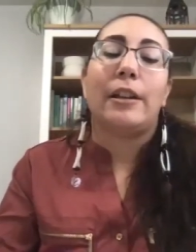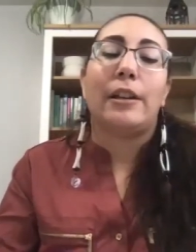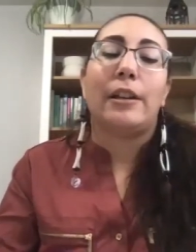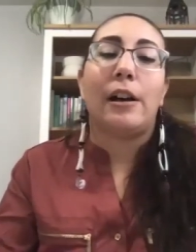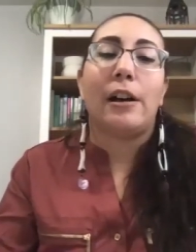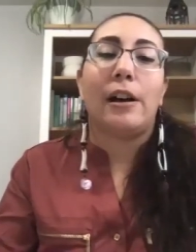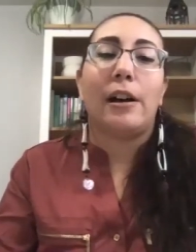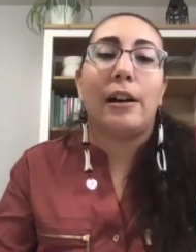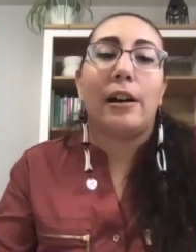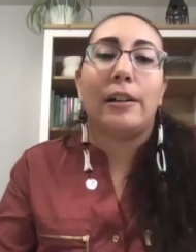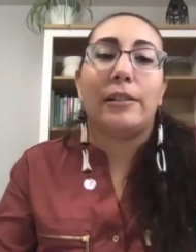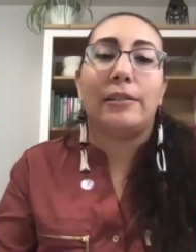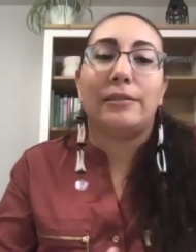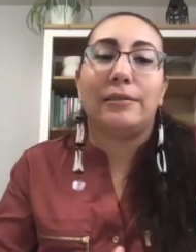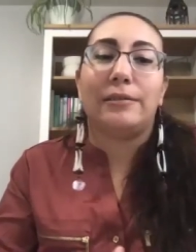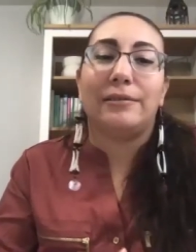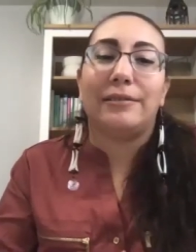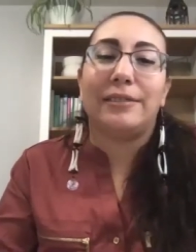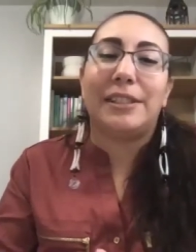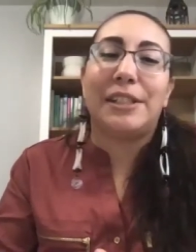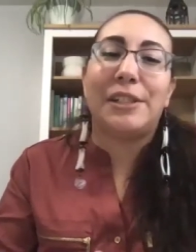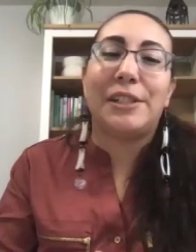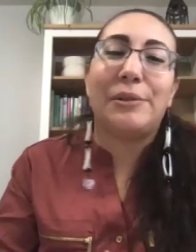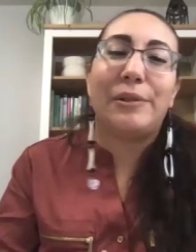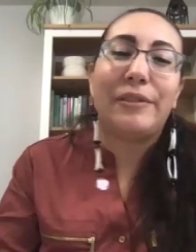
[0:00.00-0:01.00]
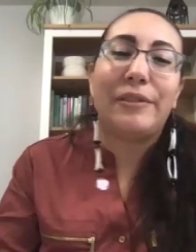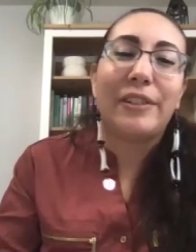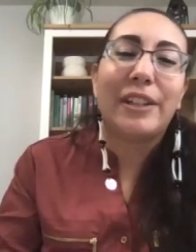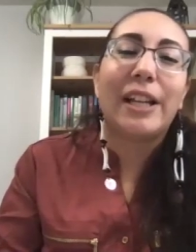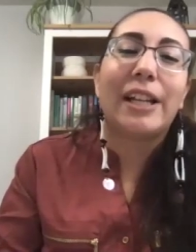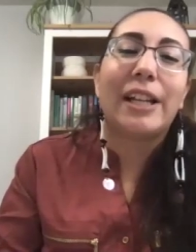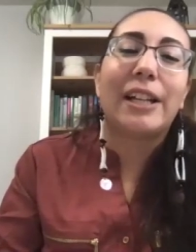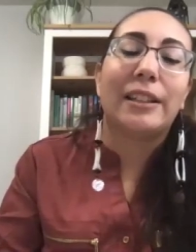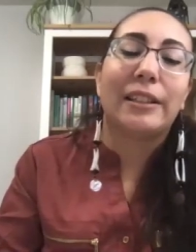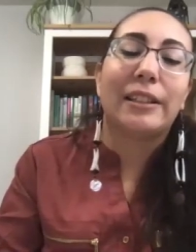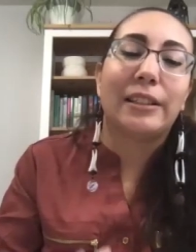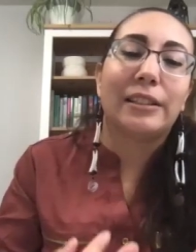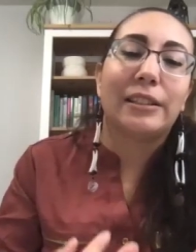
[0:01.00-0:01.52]
Uh, You even
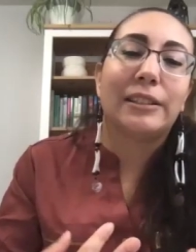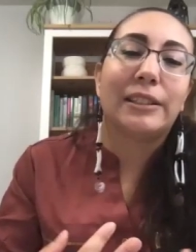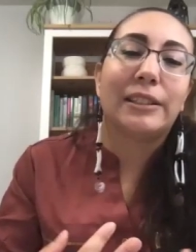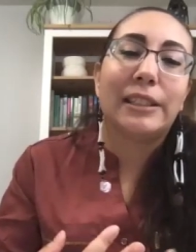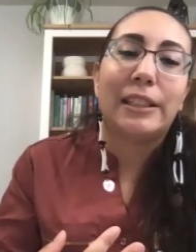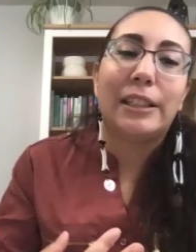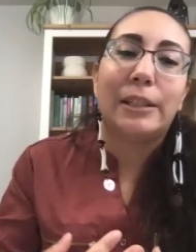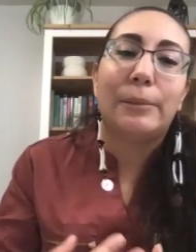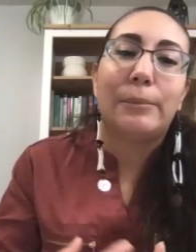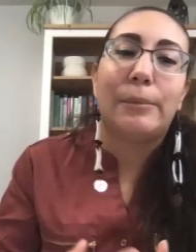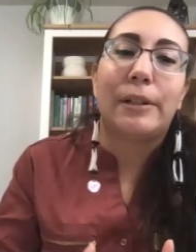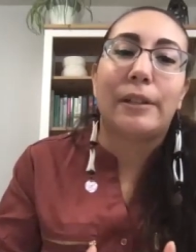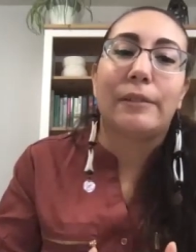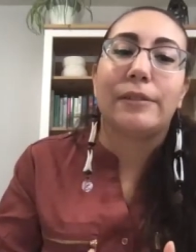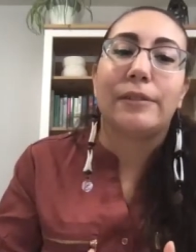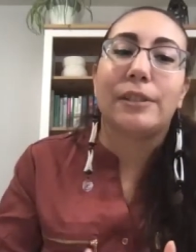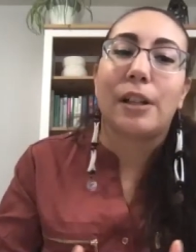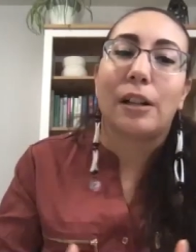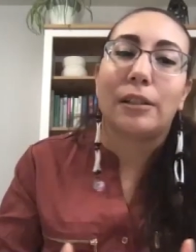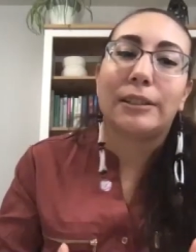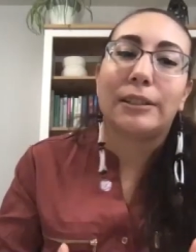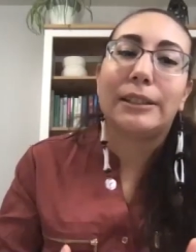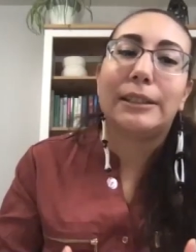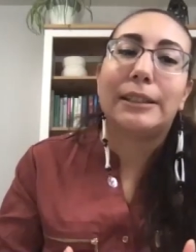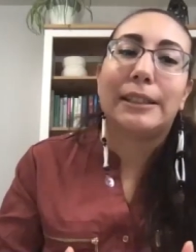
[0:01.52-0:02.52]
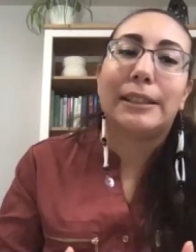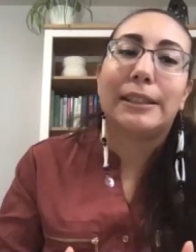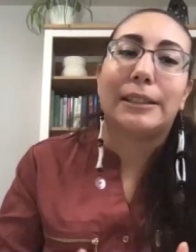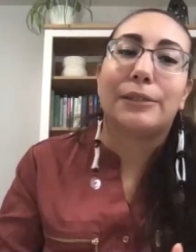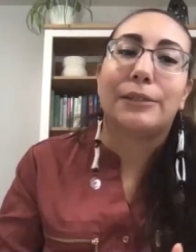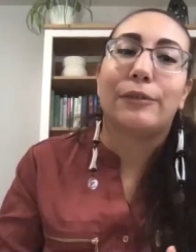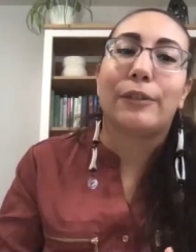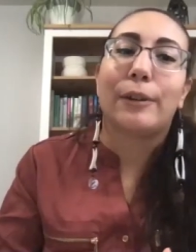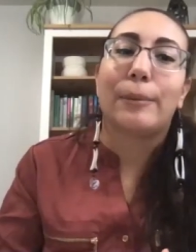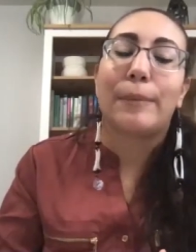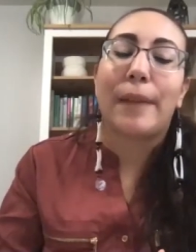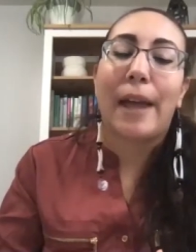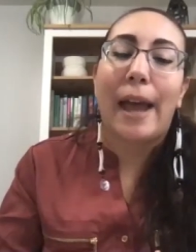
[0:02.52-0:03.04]
get a little teeny bit of saltiness
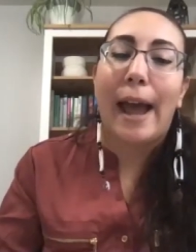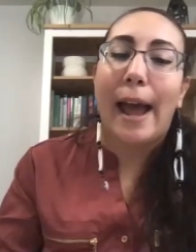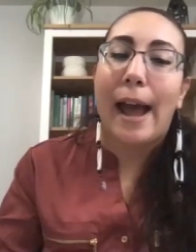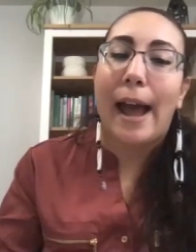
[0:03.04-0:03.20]
from the